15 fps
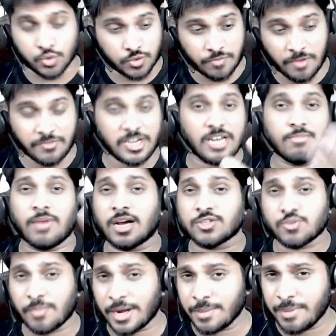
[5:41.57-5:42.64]
15 marks
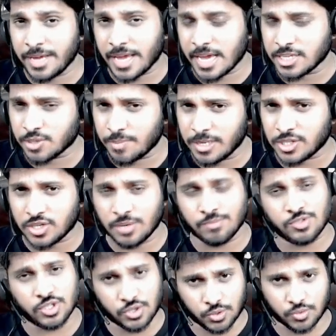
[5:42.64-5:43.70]
might be case-based
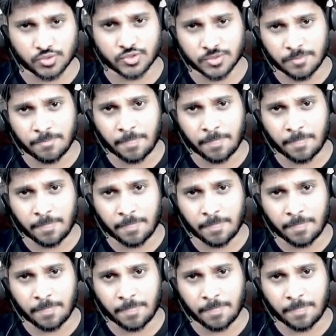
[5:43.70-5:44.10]
MCQs.